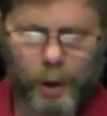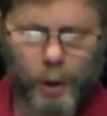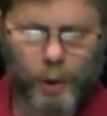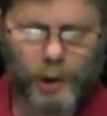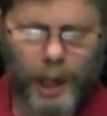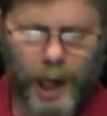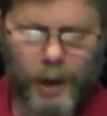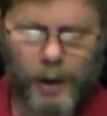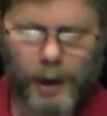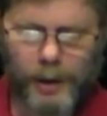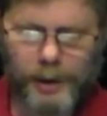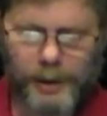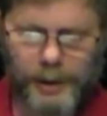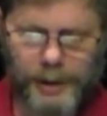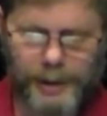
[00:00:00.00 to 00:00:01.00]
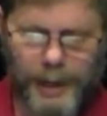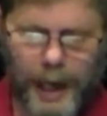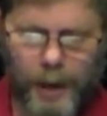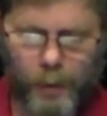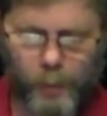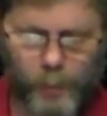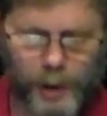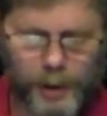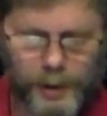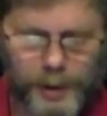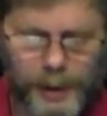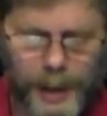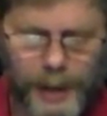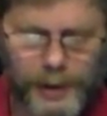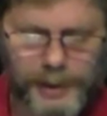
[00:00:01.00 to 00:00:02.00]
O God, thou
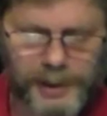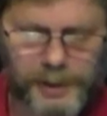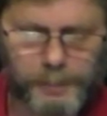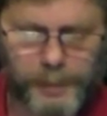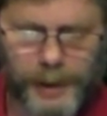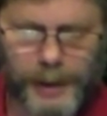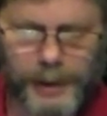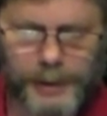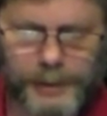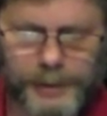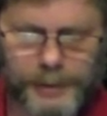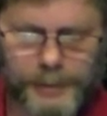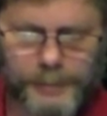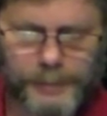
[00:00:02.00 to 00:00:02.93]
wilt not despise.